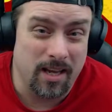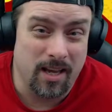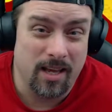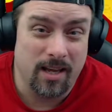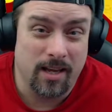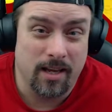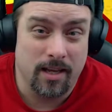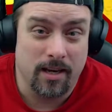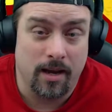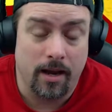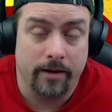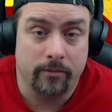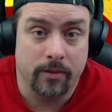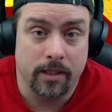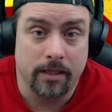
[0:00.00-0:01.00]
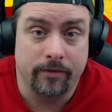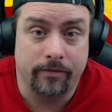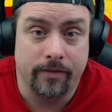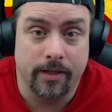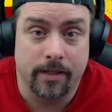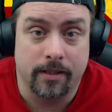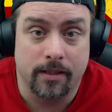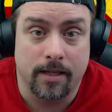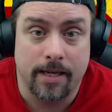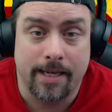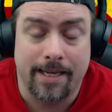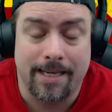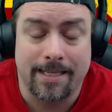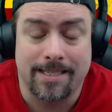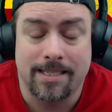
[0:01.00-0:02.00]
and I really feel
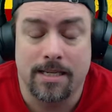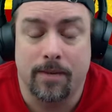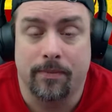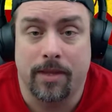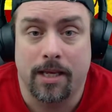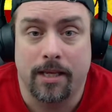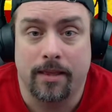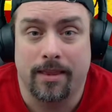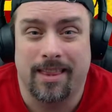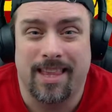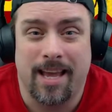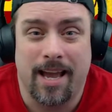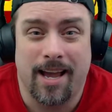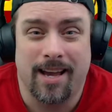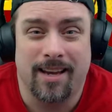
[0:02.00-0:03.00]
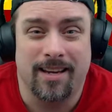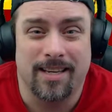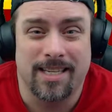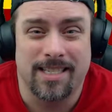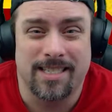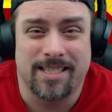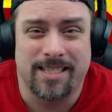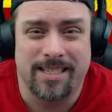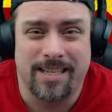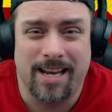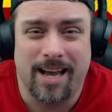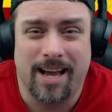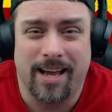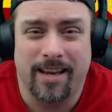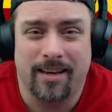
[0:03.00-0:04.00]
like it's something that is
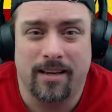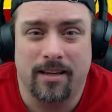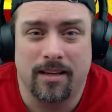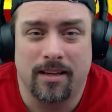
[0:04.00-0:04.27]
not